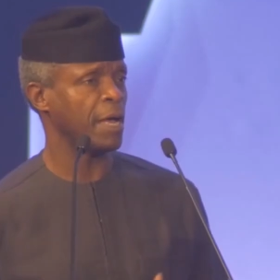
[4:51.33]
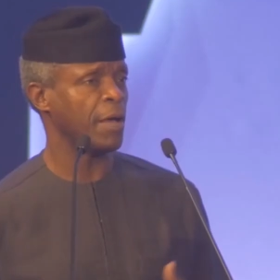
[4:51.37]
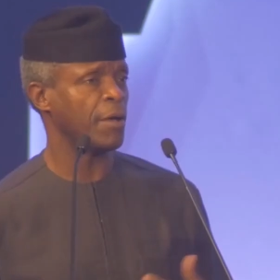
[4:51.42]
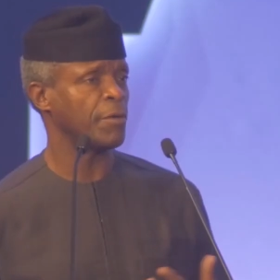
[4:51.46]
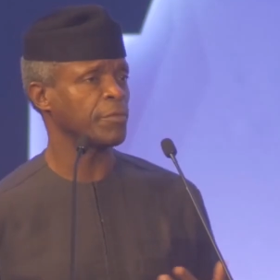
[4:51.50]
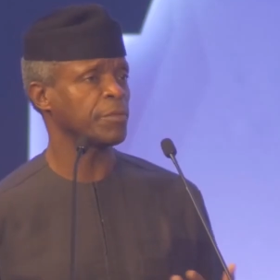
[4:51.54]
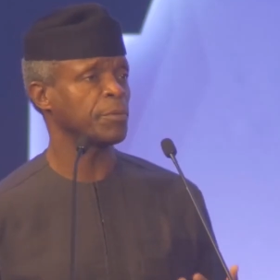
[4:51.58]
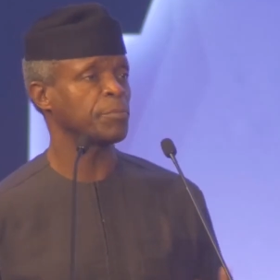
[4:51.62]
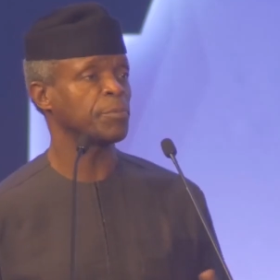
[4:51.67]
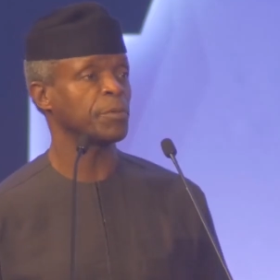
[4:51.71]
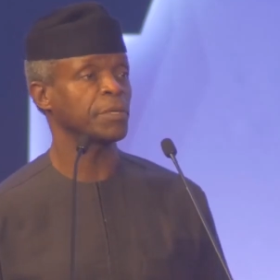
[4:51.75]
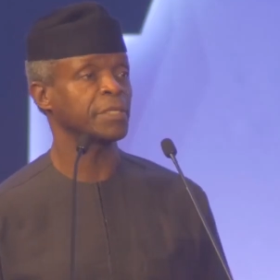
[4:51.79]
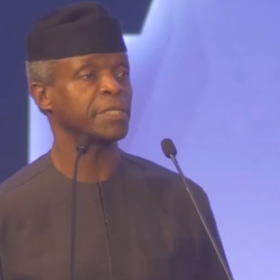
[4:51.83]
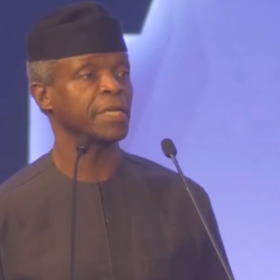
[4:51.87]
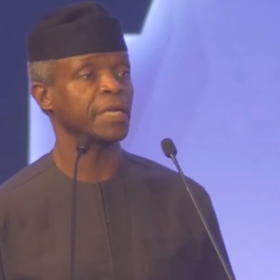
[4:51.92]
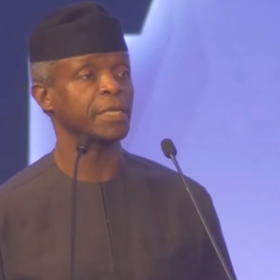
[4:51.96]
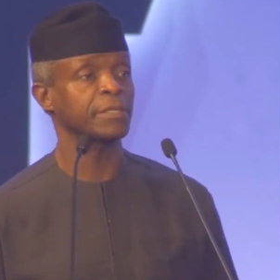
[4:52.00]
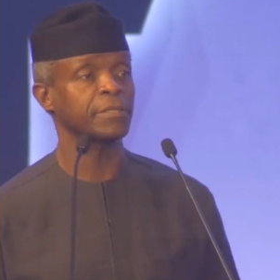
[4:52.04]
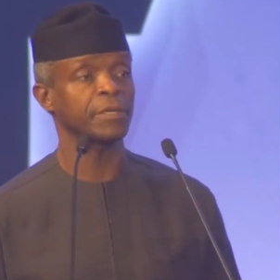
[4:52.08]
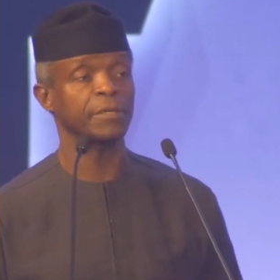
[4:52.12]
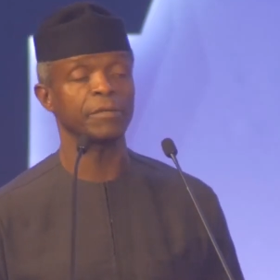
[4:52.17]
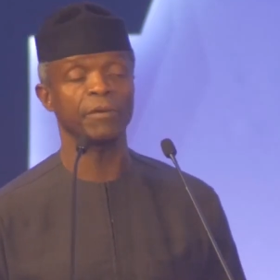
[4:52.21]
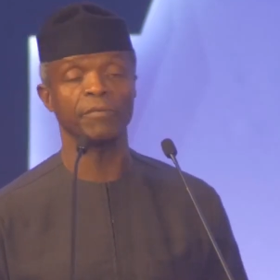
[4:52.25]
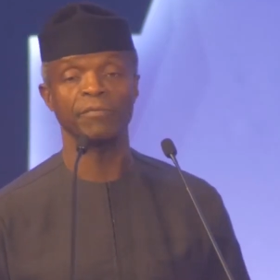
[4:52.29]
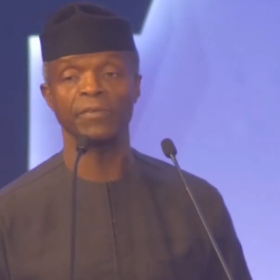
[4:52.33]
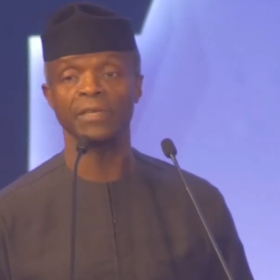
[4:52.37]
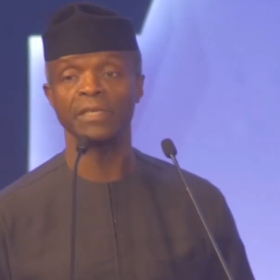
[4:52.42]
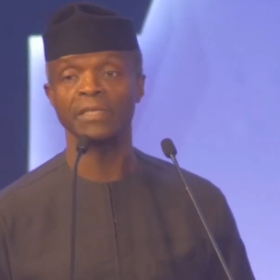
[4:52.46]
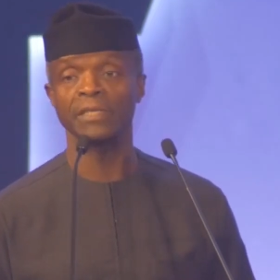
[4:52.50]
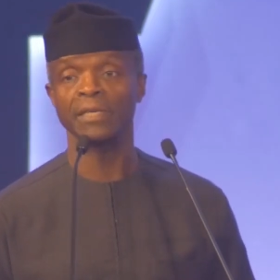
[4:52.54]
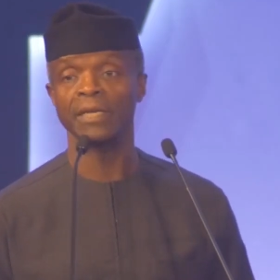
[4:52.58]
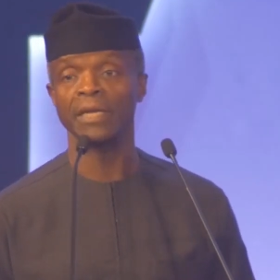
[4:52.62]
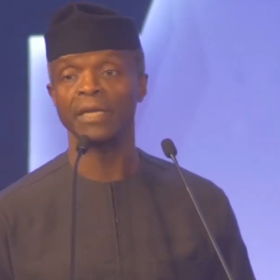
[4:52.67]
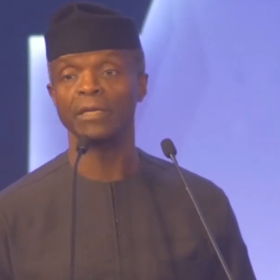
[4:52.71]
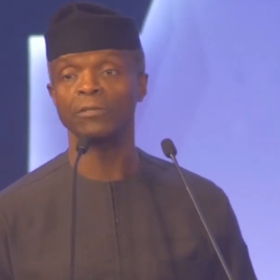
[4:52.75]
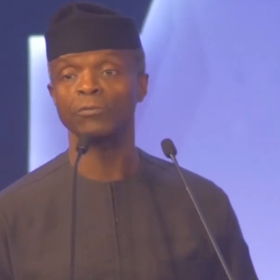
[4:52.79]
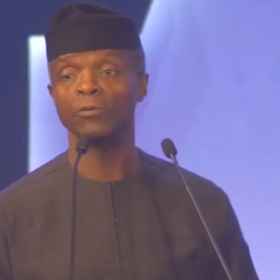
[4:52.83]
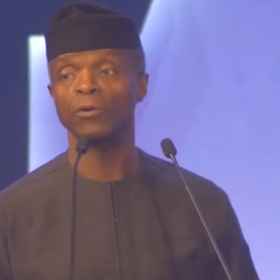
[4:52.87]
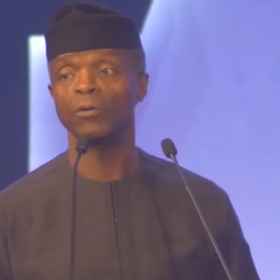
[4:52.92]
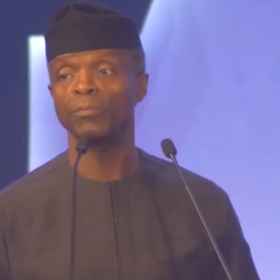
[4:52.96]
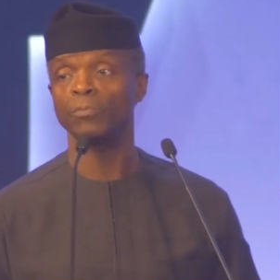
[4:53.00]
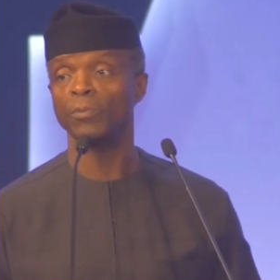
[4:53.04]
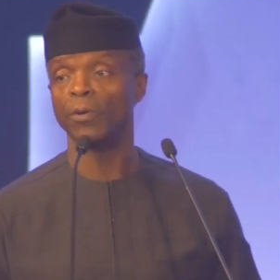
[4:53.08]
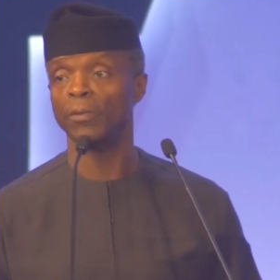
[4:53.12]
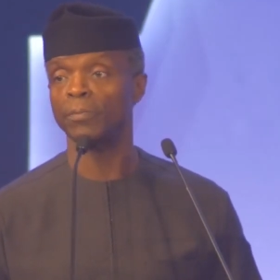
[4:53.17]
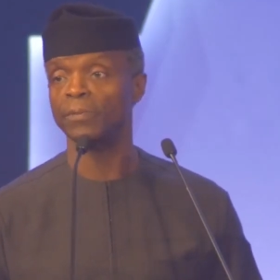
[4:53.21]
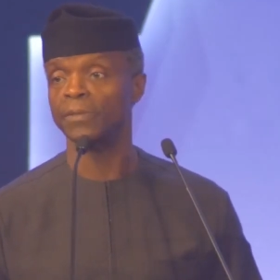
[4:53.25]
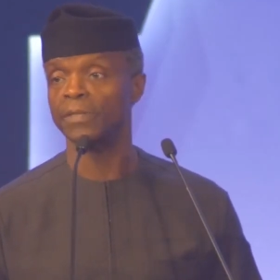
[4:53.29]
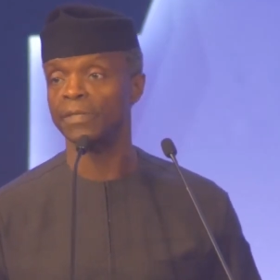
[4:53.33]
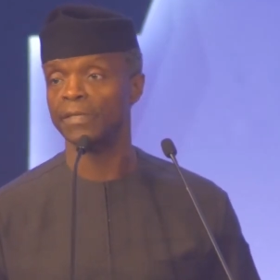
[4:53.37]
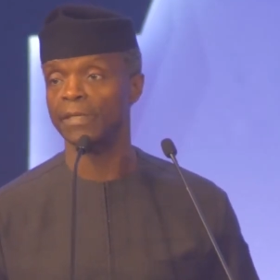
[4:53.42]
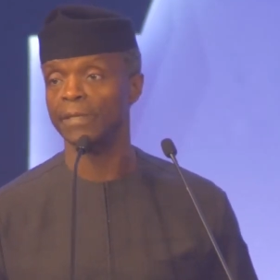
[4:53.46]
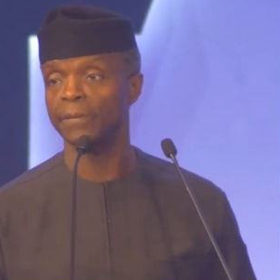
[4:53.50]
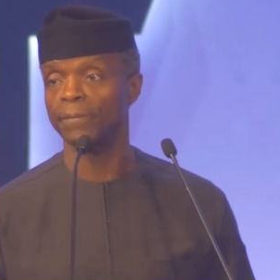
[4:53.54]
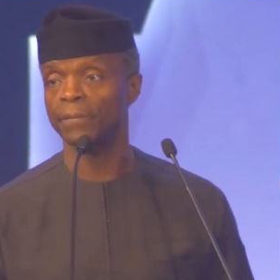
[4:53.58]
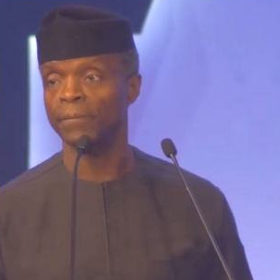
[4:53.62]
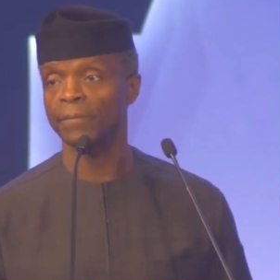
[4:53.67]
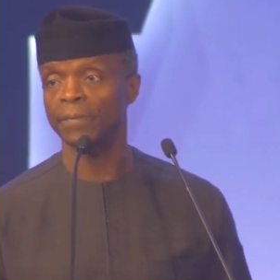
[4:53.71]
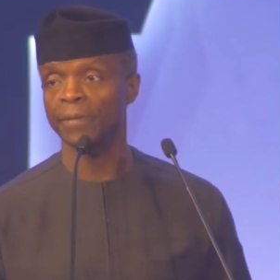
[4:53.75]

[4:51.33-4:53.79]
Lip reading: how the protection of intellectual property